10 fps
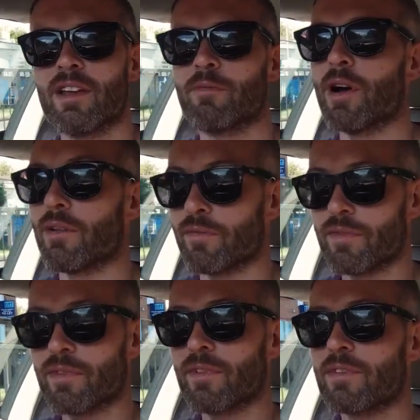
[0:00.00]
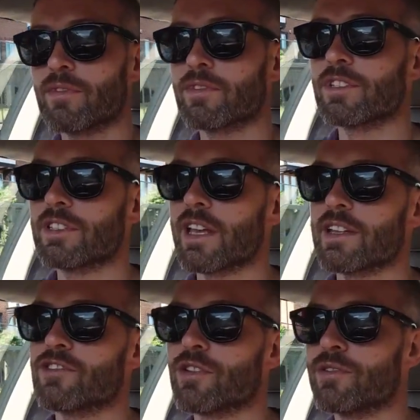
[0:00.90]
But
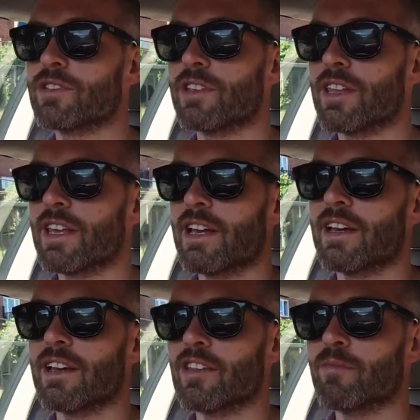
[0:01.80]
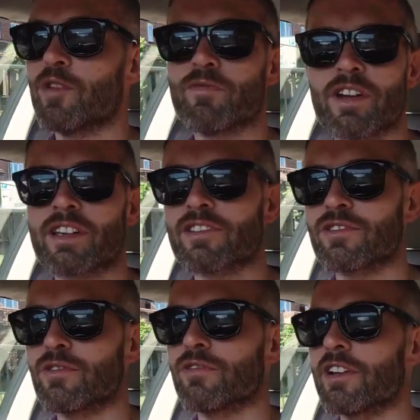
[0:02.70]
staying true to the Moonraker
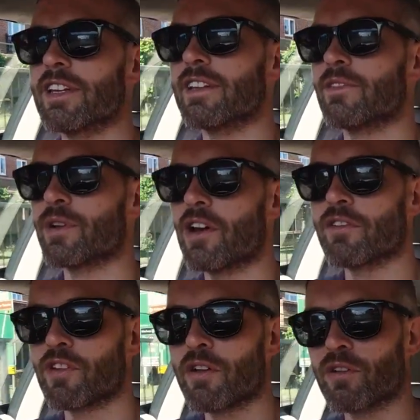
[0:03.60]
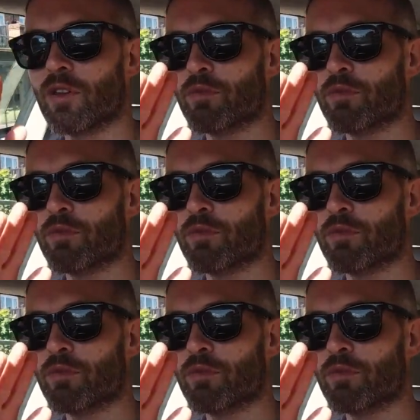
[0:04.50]
story, we're kind of going on the